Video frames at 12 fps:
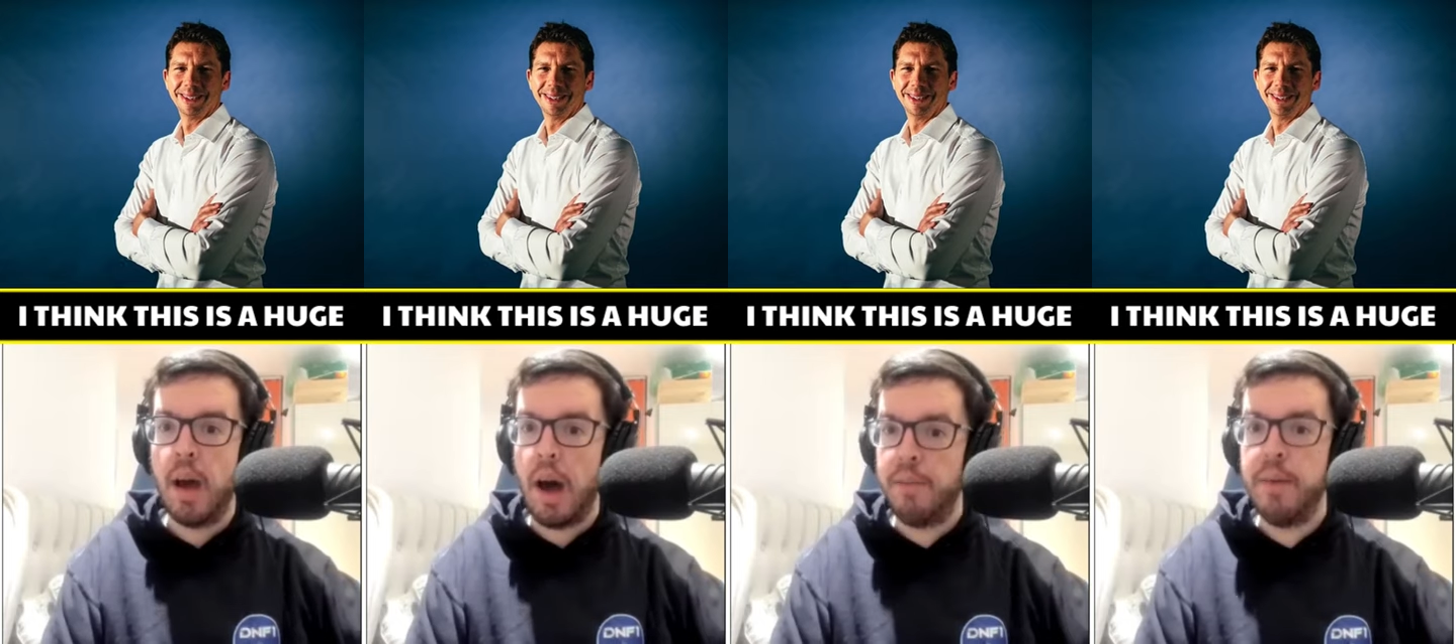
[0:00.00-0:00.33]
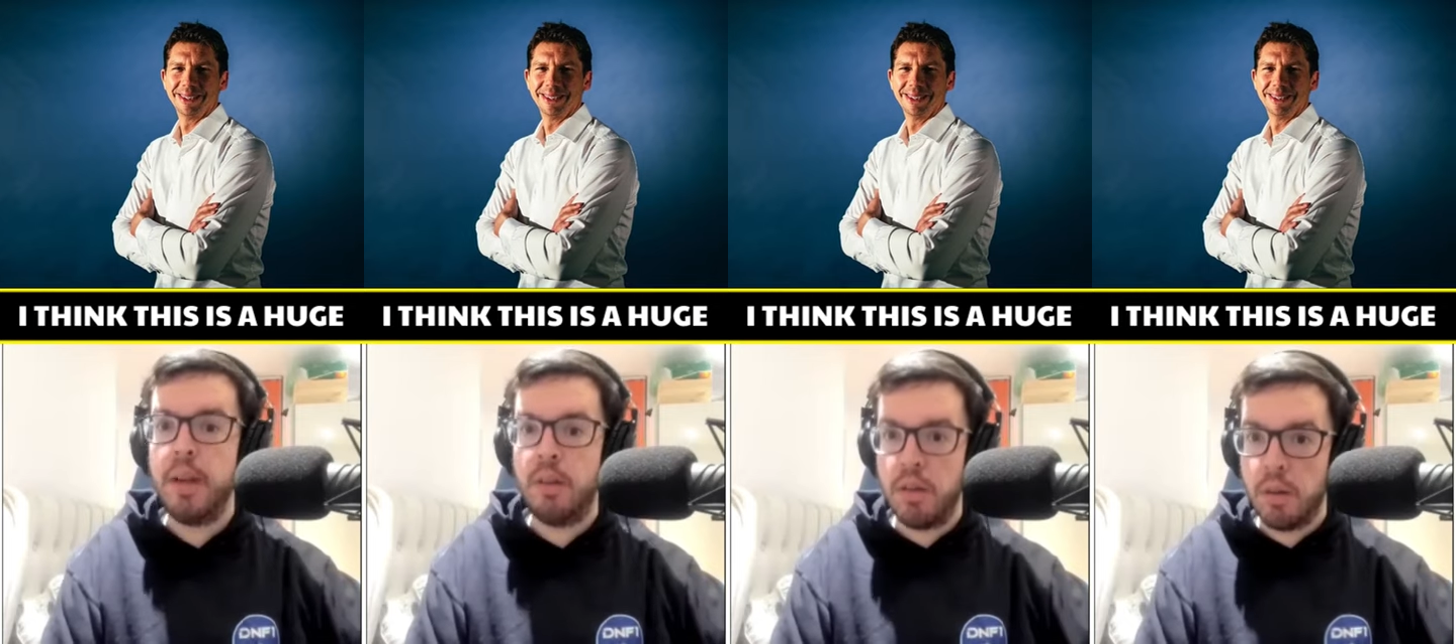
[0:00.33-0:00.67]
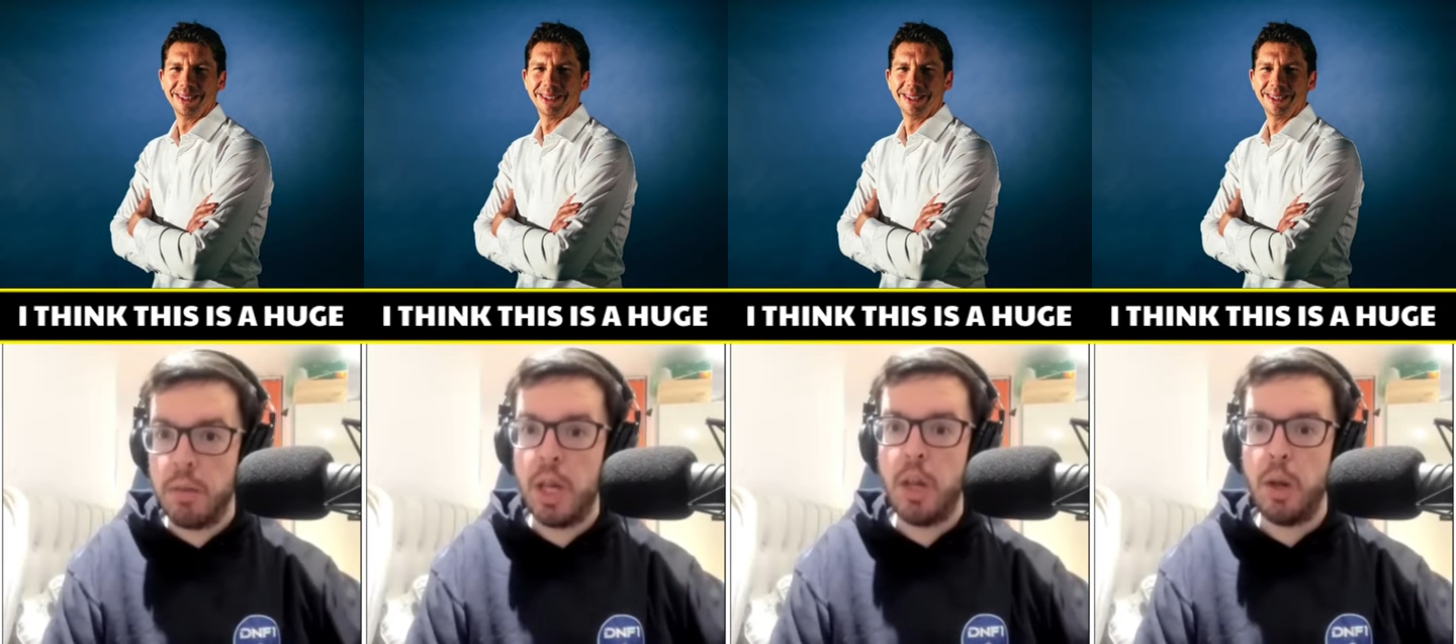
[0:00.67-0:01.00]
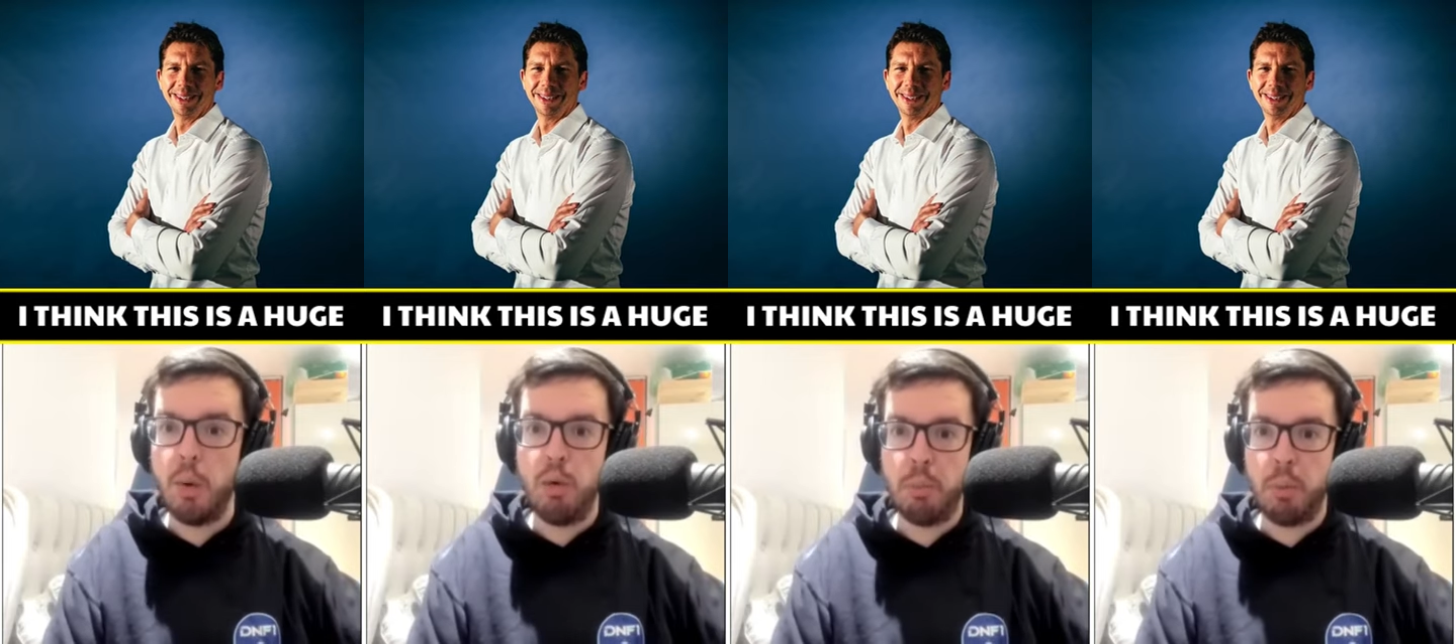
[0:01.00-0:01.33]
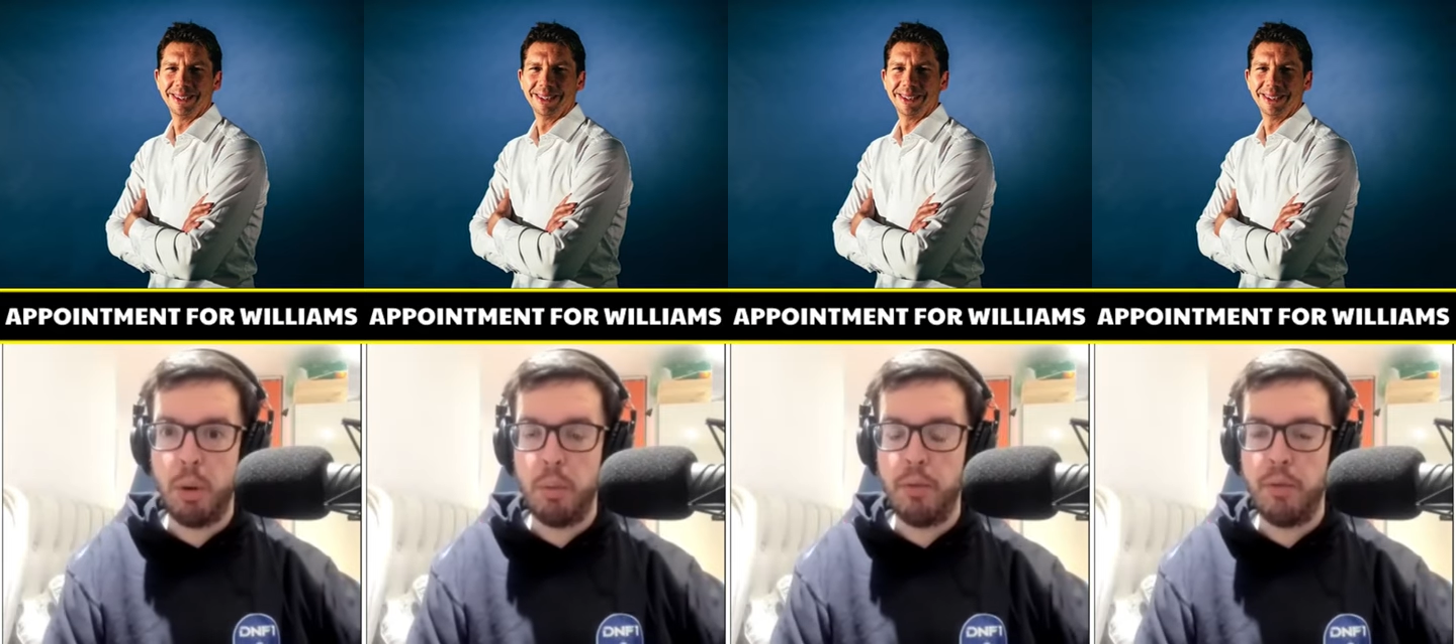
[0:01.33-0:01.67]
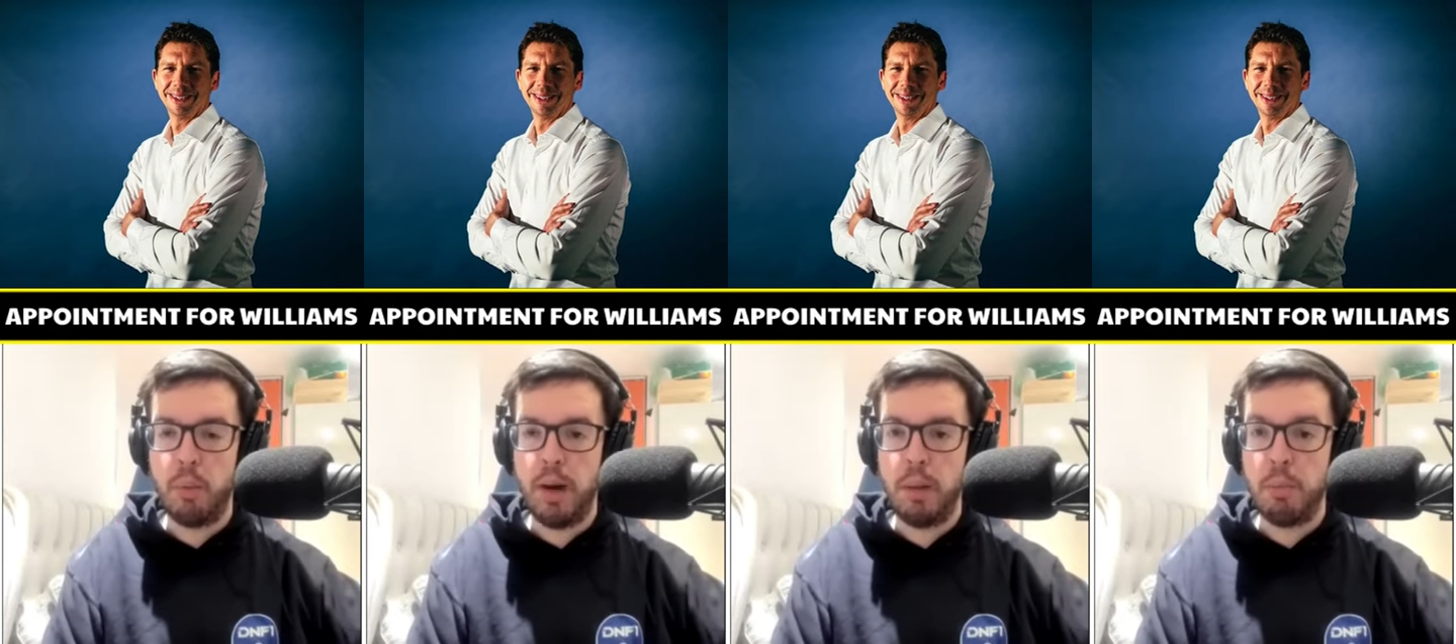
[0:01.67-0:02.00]
I think this is a huge appointment
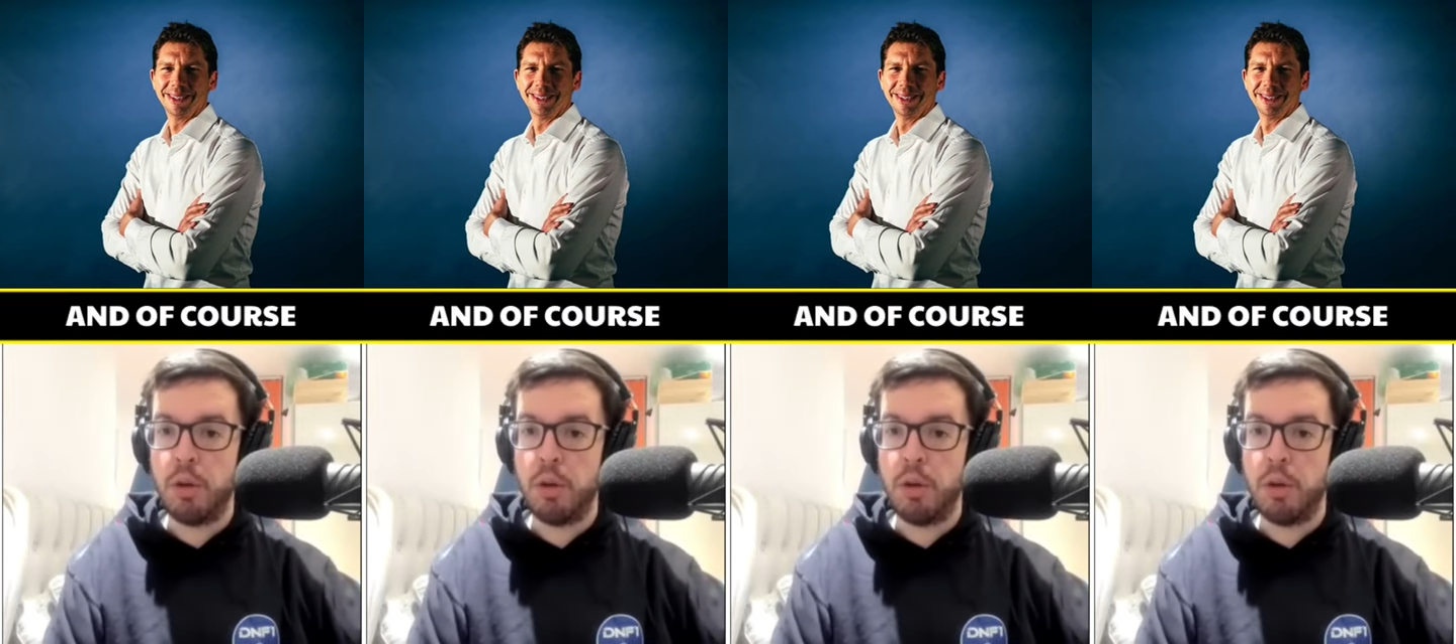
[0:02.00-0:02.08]
for Williams.